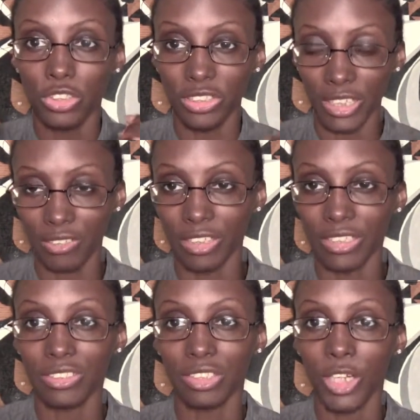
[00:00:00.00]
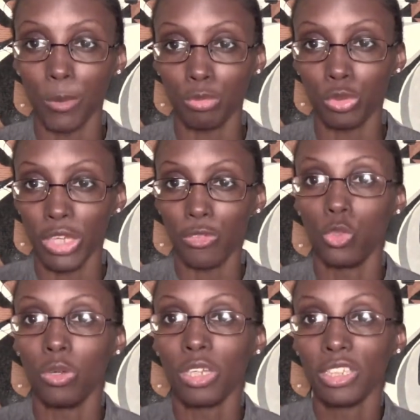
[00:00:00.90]
good technique to help you get
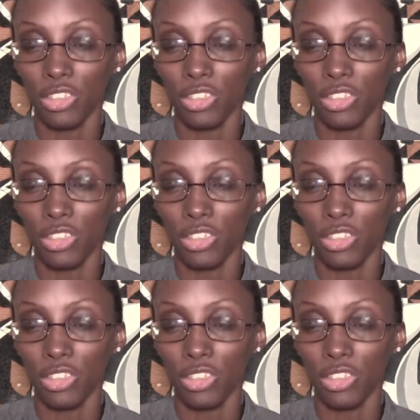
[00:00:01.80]
through